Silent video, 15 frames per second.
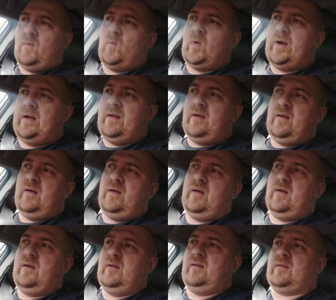
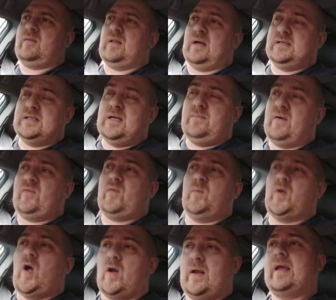with, like I say, Matthew
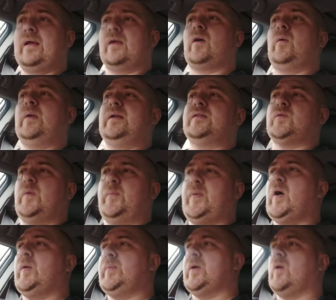McConaughey going into a
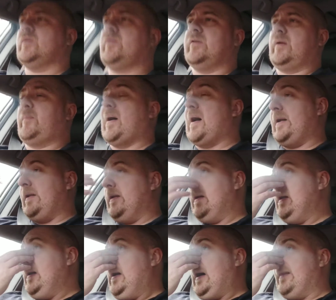pub and ordering a pint,
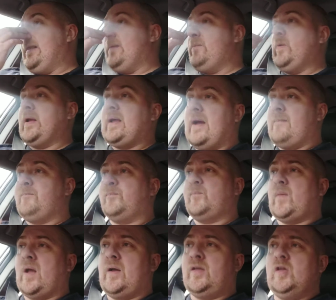and then we get
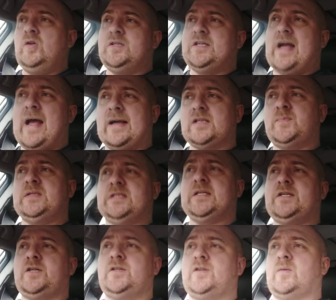a huge
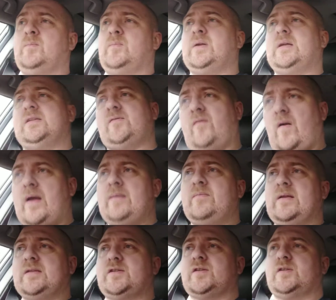exposition dump, but it's
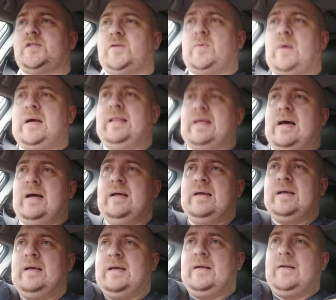framed in such a way that
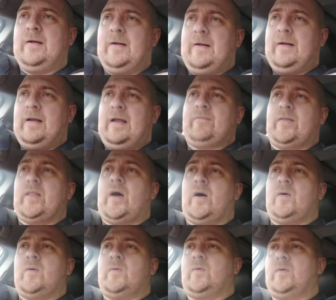even
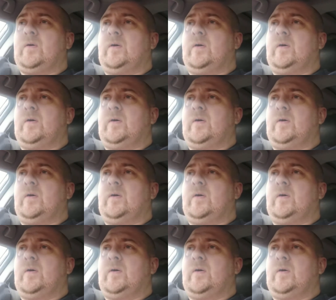though